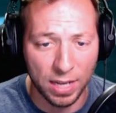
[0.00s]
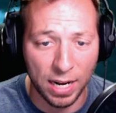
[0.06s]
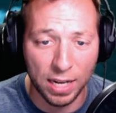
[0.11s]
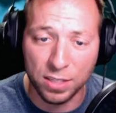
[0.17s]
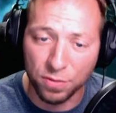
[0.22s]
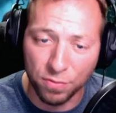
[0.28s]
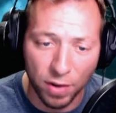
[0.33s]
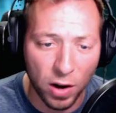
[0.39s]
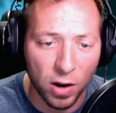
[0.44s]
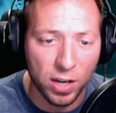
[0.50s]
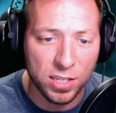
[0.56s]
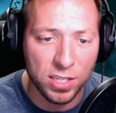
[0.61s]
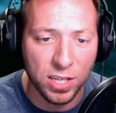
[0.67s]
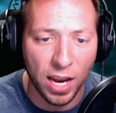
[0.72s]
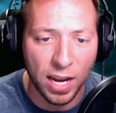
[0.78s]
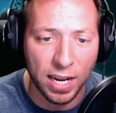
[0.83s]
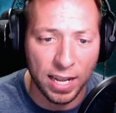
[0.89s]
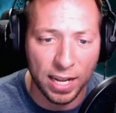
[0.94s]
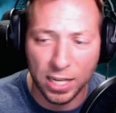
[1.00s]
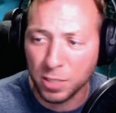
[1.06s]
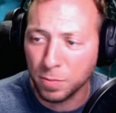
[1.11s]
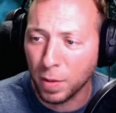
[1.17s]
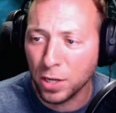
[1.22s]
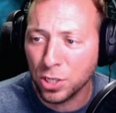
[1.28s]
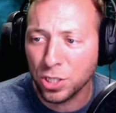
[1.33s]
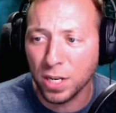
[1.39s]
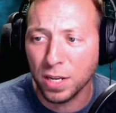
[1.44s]
And it's very exciting,
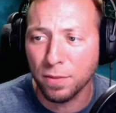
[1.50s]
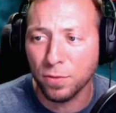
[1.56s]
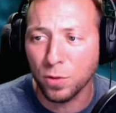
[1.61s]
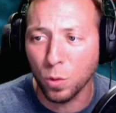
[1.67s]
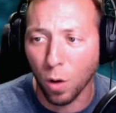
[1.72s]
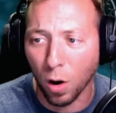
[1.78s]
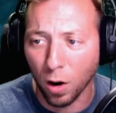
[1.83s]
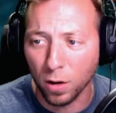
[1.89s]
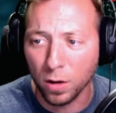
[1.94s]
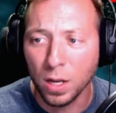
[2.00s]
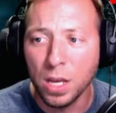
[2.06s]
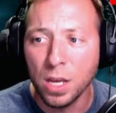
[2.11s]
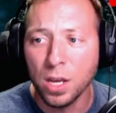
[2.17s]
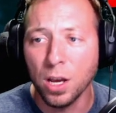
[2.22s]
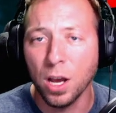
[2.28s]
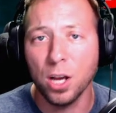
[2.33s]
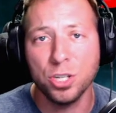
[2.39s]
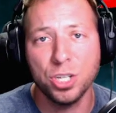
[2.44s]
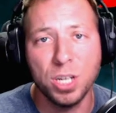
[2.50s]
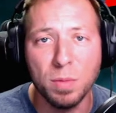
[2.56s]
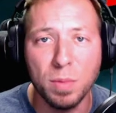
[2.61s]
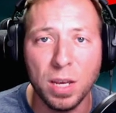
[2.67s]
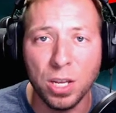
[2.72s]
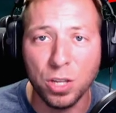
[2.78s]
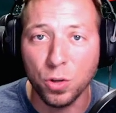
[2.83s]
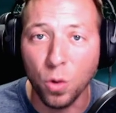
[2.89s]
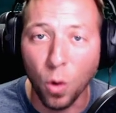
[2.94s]
especially if you are a Shiba
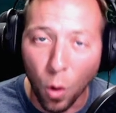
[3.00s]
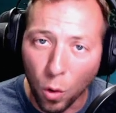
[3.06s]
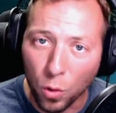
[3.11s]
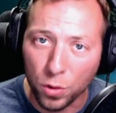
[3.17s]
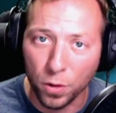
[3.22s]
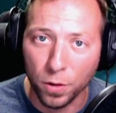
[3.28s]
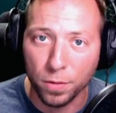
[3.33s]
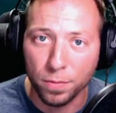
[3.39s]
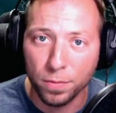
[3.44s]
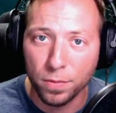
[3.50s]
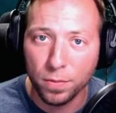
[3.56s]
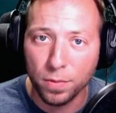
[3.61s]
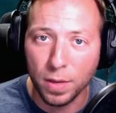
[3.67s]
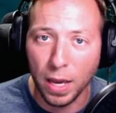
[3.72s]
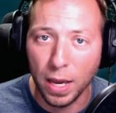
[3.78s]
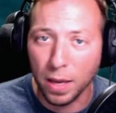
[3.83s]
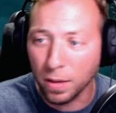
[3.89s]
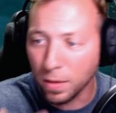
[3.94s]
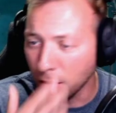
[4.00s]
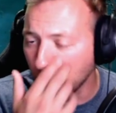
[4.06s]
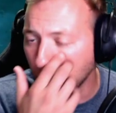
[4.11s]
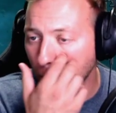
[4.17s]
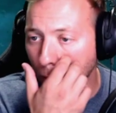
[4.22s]
Inu holder, okay?